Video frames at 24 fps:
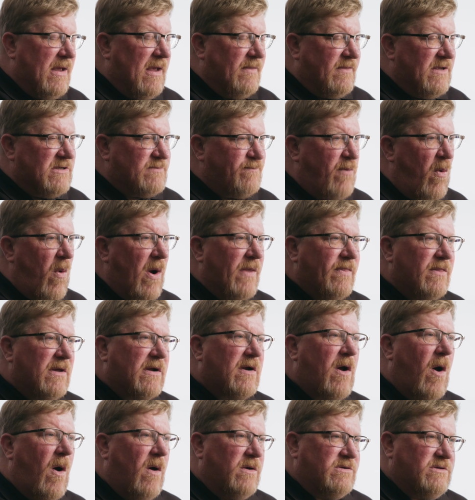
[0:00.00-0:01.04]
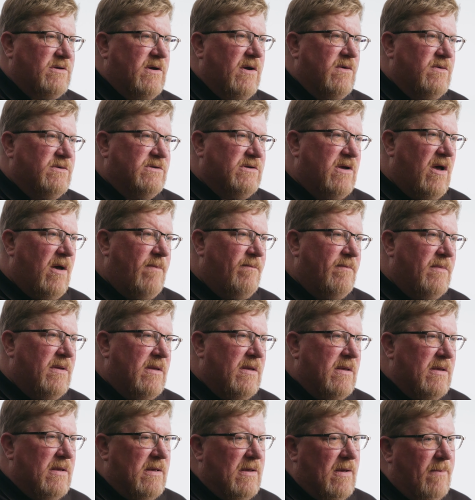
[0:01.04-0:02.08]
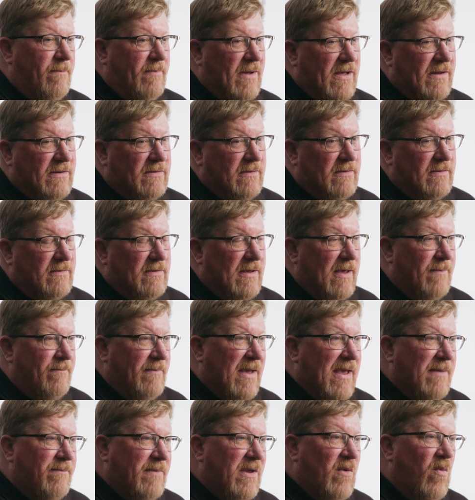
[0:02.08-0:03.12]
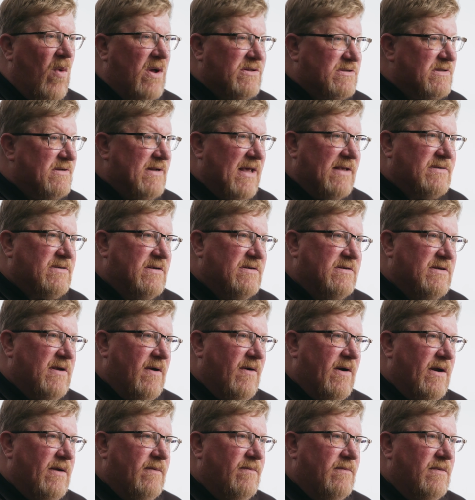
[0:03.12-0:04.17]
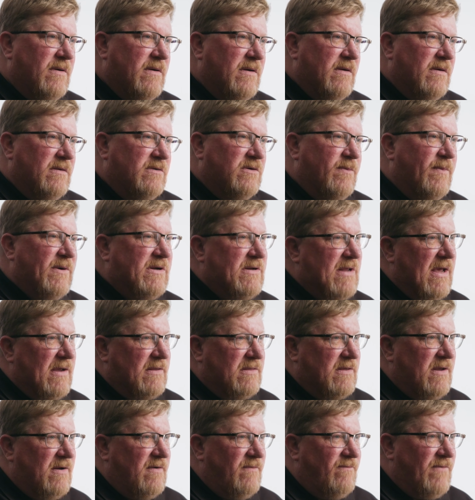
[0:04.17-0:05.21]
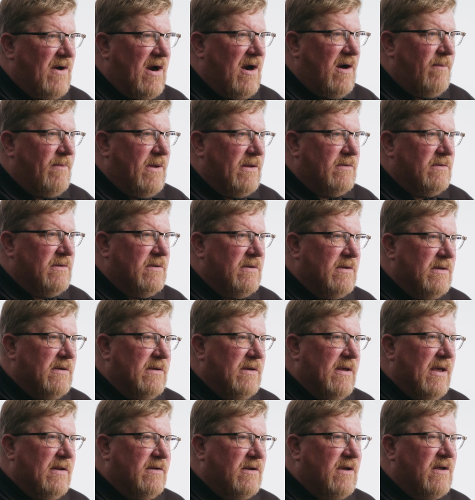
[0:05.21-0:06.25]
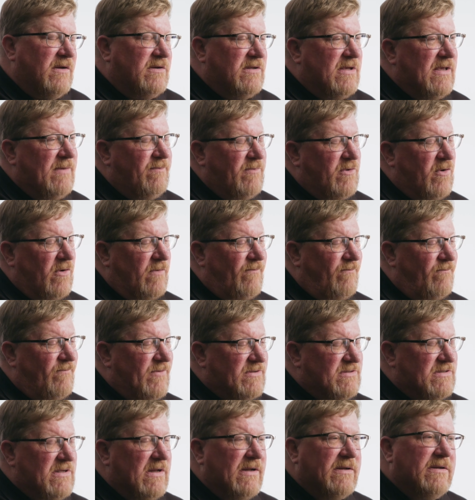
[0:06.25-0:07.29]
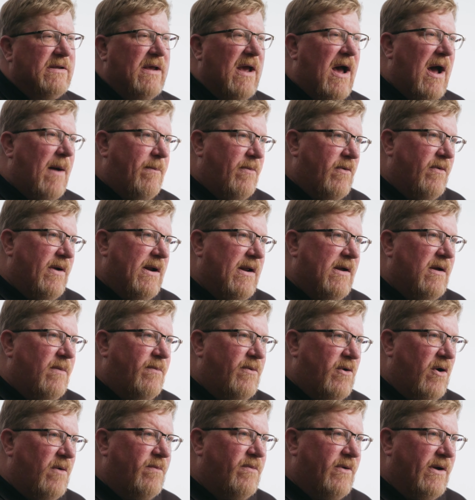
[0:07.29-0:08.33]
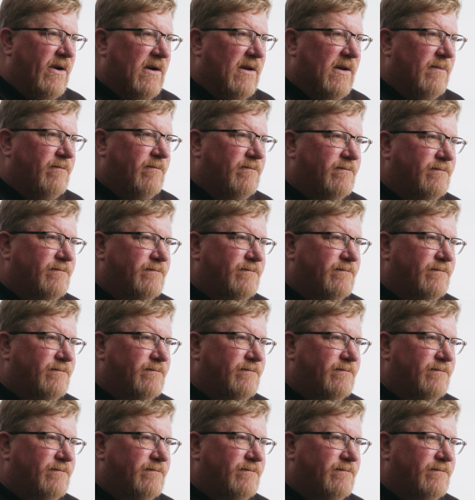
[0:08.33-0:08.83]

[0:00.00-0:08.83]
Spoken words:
At this point, the cost goes up, but it may be what's necessary to protect the environment and to keep your facility operating appropriately.